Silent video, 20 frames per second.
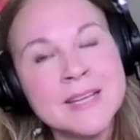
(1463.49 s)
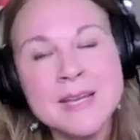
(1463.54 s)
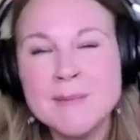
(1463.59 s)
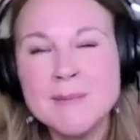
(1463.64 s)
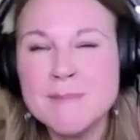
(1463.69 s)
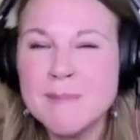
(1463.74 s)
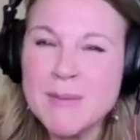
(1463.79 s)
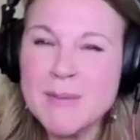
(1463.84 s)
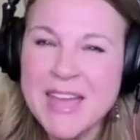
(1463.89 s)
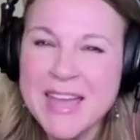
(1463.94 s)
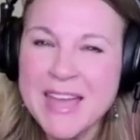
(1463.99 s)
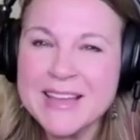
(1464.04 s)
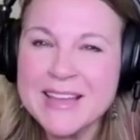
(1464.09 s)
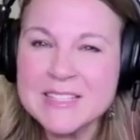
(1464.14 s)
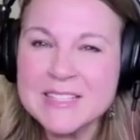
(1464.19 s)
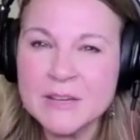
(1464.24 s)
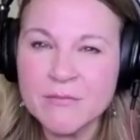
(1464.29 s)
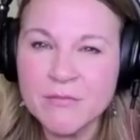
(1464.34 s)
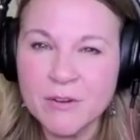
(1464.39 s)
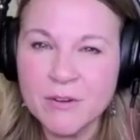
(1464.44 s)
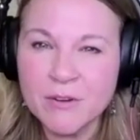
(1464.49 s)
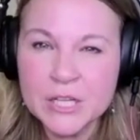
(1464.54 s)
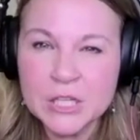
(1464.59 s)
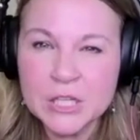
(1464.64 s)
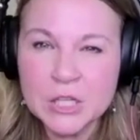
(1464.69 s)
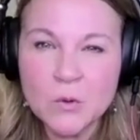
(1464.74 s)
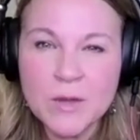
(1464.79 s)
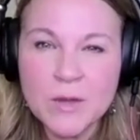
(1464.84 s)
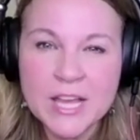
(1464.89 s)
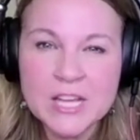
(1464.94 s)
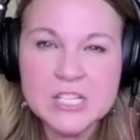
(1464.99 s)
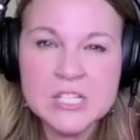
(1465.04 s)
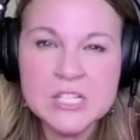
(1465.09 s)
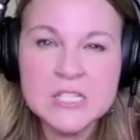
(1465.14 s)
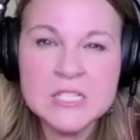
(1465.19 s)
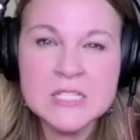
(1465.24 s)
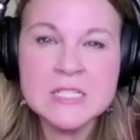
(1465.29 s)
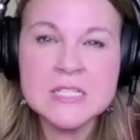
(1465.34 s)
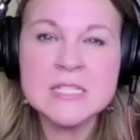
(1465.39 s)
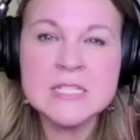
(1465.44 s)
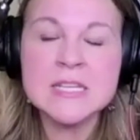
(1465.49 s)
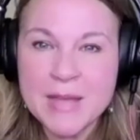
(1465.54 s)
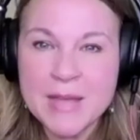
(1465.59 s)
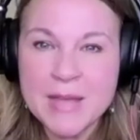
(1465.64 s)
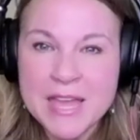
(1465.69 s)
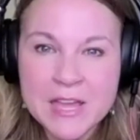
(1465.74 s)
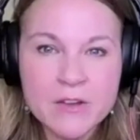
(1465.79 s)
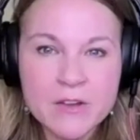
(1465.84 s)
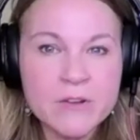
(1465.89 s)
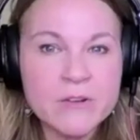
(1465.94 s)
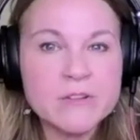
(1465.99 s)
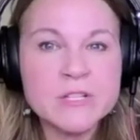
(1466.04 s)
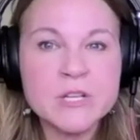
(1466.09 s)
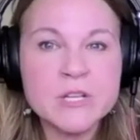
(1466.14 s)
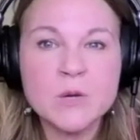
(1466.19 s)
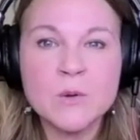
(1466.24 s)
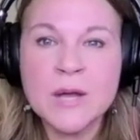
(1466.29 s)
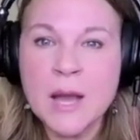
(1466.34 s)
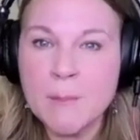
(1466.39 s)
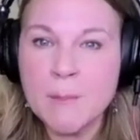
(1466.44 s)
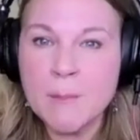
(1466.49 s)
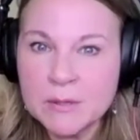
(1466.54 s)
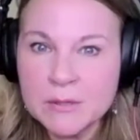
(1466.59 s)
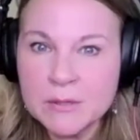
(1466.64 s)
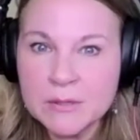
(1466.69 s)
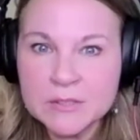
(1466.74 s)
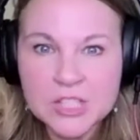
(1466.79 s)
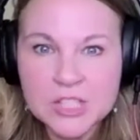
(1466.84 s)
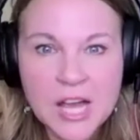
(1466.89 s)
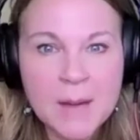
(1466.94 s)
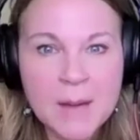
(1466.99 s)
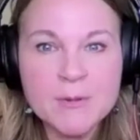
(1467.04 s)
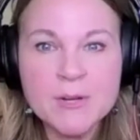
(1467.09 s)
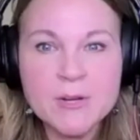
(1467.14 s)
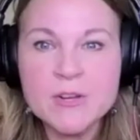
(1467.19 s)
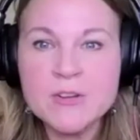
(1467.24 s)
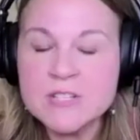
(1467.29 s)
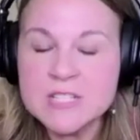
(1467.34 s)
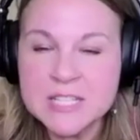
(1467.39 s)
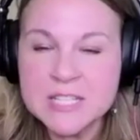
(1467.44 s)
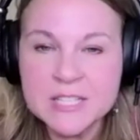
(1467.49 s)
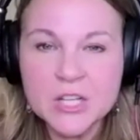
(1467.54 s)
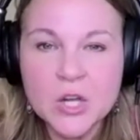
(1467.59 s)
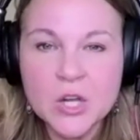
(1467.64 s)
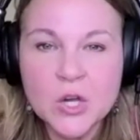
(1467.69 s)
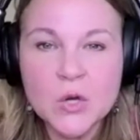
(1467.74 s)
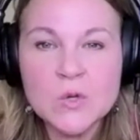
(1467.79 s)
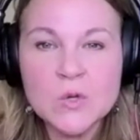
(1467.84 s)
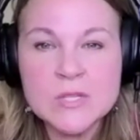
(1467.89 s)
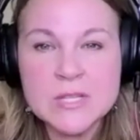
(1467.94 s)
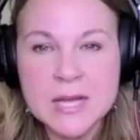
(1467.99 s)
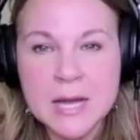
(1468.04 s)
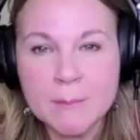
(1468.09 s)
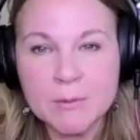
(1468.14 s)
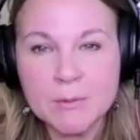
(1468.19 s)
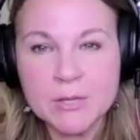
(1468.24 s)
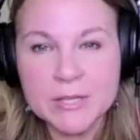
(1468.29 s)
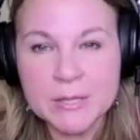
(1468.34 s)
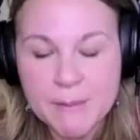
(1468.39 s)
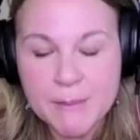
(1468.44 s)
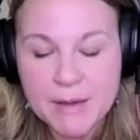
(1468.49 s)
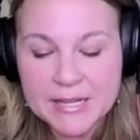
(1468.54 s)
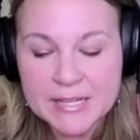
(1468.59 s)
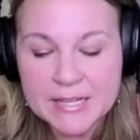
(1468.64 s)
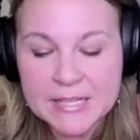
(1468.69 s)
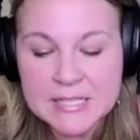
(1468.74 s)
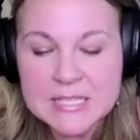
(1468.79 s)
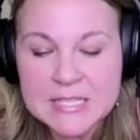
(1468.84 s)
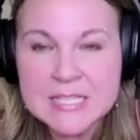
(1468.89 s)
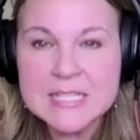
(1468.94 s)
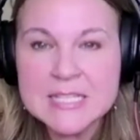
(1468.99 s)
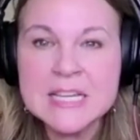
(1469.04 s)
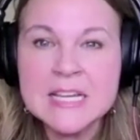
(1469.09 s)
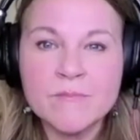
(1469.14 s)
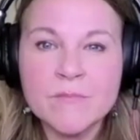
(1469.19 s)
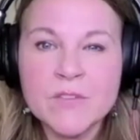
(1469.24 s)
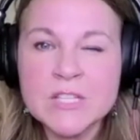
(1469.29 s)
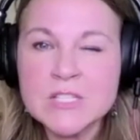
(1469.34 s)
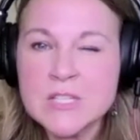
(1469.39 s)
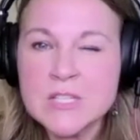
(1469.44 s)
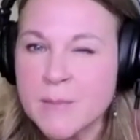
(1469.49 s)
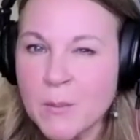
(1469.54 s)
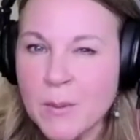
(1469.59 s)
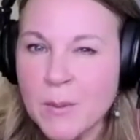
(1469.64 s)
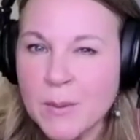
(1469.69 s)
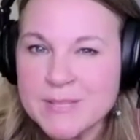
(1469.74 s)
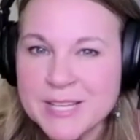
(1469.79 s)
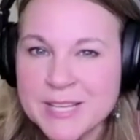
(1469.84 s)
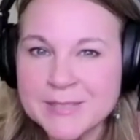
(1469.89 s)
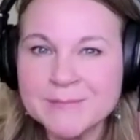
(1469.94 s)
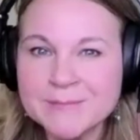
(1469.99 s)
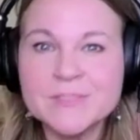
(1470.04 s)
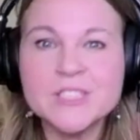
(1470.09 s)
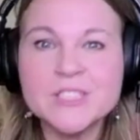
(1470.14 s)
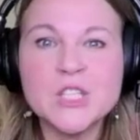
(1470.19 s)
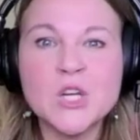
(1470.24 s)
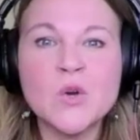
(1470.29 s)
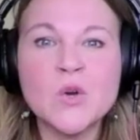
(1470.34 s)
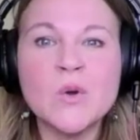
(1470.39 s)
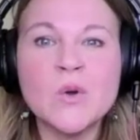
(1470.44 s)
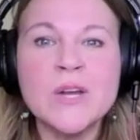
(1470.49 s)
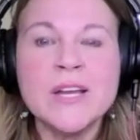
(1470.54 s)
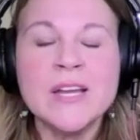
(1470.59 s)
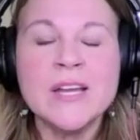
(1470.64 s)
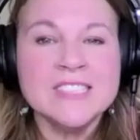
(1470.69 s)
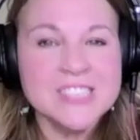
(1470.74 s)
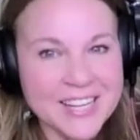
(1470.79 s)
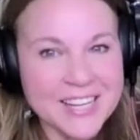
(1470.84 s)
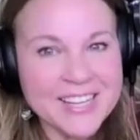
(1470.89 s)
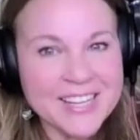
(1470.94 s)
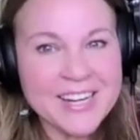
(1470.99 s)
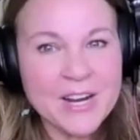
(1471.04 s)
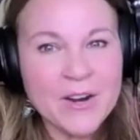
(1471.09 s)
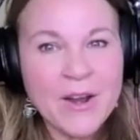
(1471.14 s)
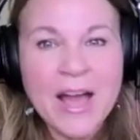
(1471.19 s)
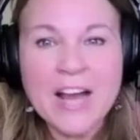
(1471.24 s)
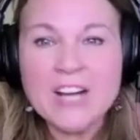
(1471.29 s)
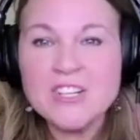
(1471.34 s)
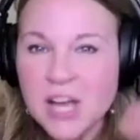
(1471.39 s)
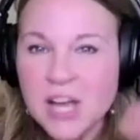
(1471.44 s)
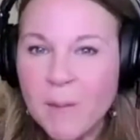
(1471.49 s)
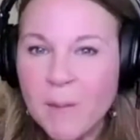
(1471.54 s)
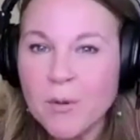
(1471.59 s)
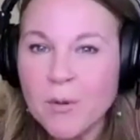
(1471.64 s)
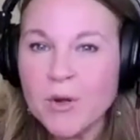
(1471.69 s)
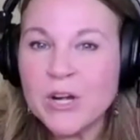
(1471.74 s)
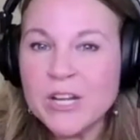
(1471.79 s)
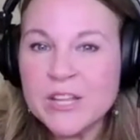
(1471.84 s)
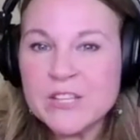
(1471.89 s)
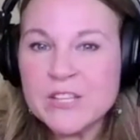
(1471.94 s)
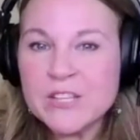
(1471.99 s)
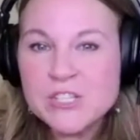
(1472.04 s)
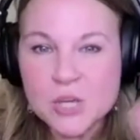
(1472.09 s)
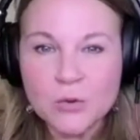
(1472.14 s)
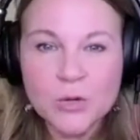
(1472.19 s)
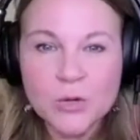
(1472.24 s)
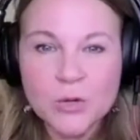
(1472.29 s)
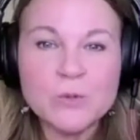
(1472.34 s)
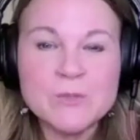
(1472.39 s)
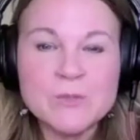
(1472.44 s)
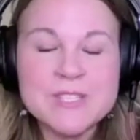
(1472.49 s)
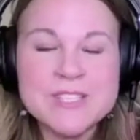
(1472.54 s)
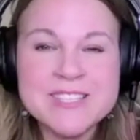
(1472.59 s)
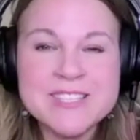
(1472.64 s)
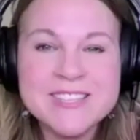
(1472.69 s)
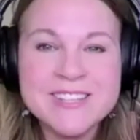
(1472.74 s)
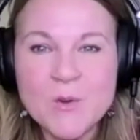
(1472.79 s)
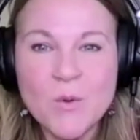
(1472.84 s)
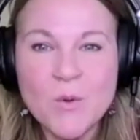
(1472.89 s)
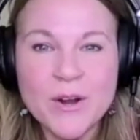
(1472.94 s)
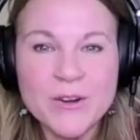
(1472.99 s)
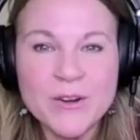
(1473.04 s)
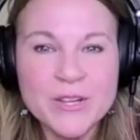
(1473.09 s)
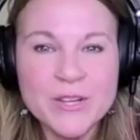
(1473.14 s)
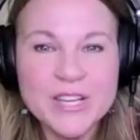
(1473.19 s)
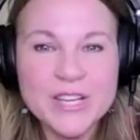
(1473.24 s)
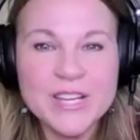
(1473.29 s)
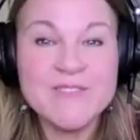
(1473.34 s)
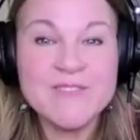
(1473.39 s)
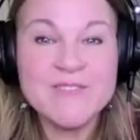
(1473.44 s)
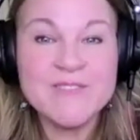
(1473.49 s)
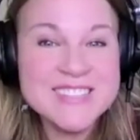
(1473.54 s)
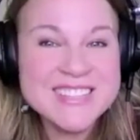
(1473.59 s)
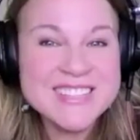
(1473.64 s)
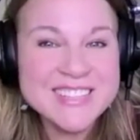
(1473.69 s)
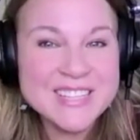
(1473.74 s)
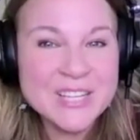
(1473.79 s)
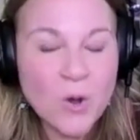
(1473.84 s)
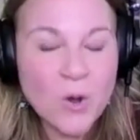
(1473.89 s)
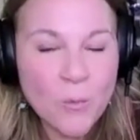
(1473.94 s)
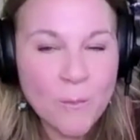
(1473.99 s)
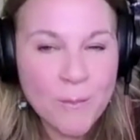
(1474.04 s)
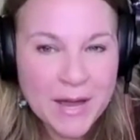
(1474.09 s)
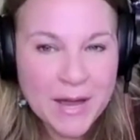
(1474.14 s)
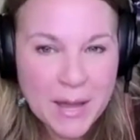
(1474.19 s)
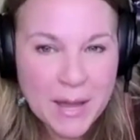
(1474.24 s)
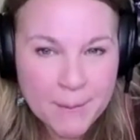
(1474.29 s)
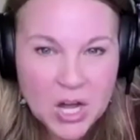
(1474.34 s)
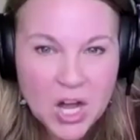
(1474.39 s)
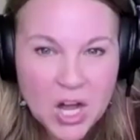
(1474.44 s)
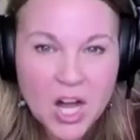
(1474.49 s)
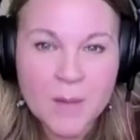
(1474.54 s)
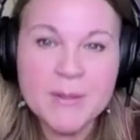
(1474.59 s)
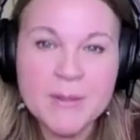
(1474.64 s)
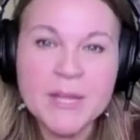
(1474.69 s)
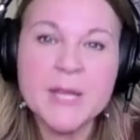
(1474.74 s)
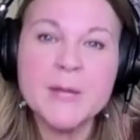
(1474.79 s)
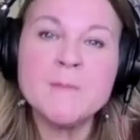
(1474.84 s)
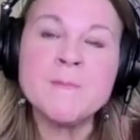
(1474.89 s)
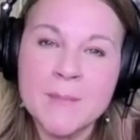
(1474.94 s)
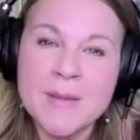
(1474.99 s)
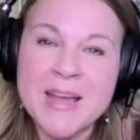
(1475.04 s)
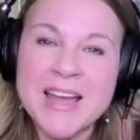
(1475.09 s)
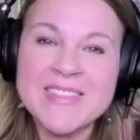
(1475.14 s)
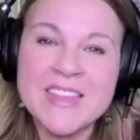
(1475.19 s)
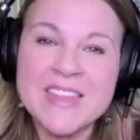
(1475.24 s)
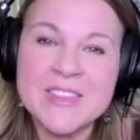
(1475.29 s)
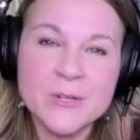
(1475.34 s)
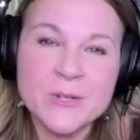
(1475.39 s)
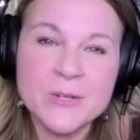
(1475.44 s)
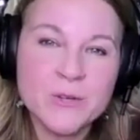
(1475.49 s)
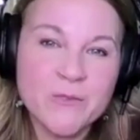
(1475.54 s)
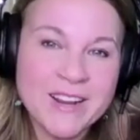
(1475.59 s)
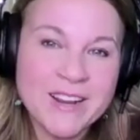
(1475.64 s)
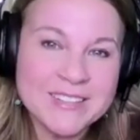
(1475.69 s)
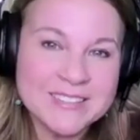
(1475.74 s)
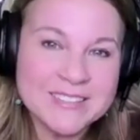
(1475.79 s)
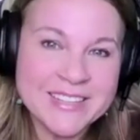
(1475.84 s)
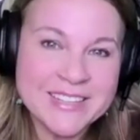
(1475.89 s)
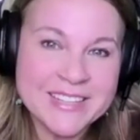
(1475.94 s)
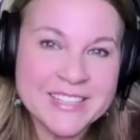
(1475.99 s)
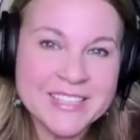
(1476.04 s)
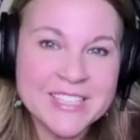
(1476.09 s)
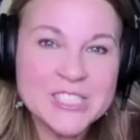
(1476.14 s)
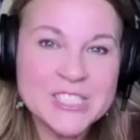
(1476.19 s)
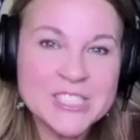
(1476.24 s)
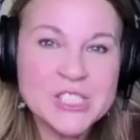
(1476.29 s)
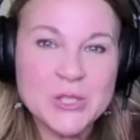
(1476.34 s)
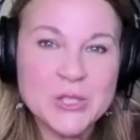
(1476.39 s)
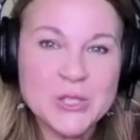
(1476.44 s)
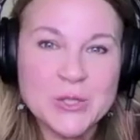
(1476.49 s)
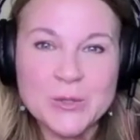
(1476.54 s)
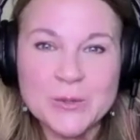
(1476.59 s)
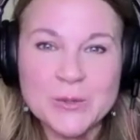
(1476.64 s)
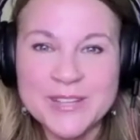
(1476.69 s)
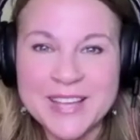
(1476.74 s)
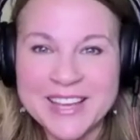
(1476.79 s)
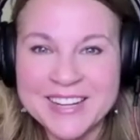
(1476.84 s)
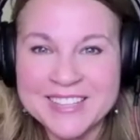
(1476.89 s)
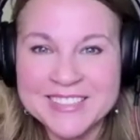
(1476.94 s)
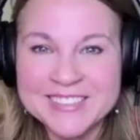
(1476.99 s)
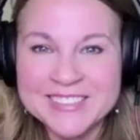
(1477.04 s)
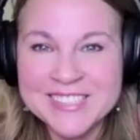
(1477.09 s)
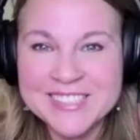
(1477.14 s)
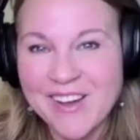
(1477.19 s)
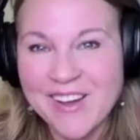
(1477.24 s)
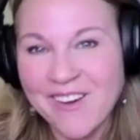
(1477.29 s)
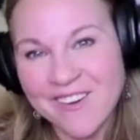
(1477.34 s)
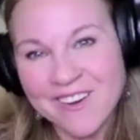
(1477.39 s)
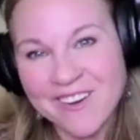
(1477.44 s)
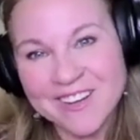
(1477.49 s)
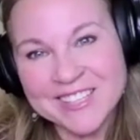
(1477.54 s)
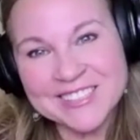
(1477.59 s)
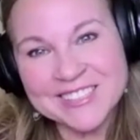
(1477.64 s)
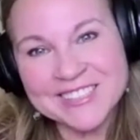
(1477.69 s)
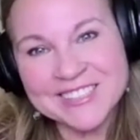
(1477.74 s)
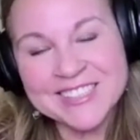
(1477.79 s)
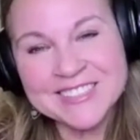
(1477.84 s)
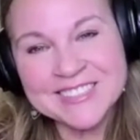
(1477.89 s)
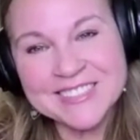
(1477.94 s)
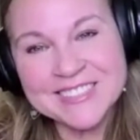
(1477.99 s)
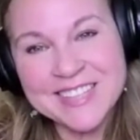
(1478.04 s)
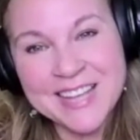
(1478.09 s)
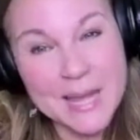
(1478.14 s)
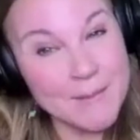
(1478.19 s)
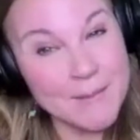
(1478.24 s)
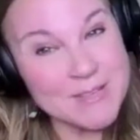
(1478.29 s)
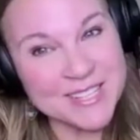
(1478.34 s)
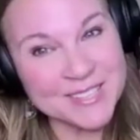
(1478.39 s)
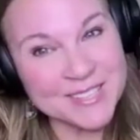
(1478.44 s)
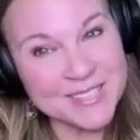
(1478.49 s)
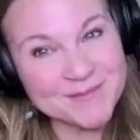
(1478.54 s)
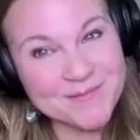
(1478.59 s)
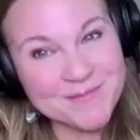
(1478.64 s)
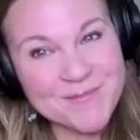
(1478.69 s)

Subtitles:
maybe 8 different locations here. So a couple chapters, Indigos, a couple independents. It's on my website. So check it out. Actually, I'll put it in the show notes where you can physically go pick up a copy and then the direct link to get it on Amazon.